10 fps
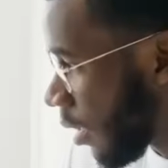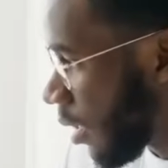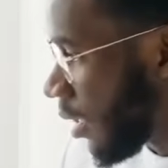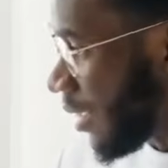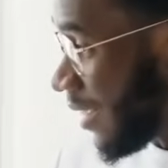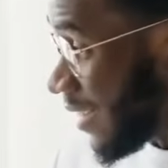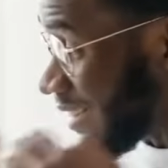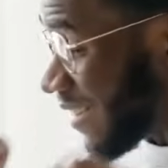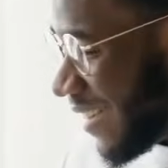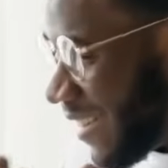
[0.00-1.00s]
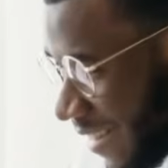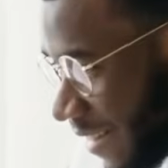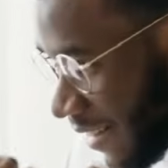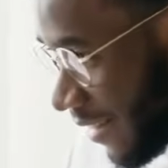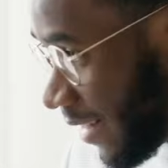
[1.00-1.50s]
They wait for those
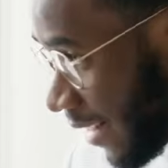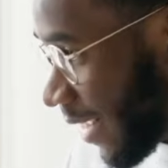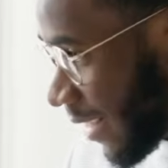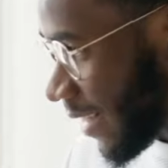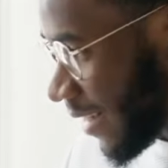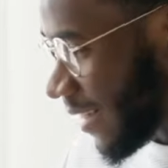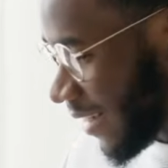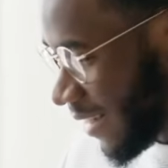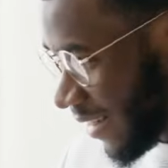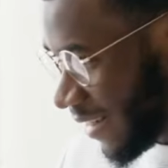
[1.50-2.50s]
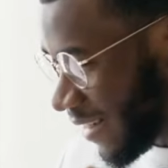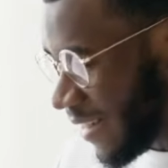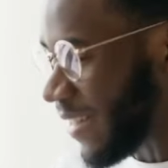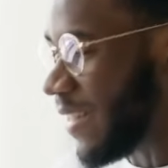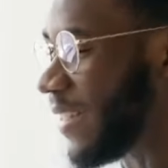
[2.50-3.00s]
numbers that never come,
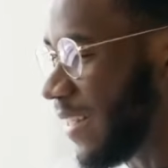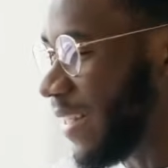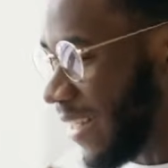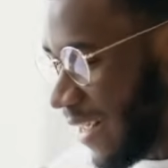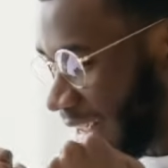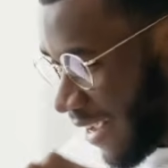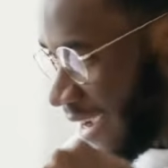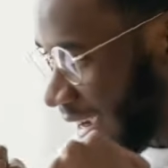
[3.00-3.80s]
influenced by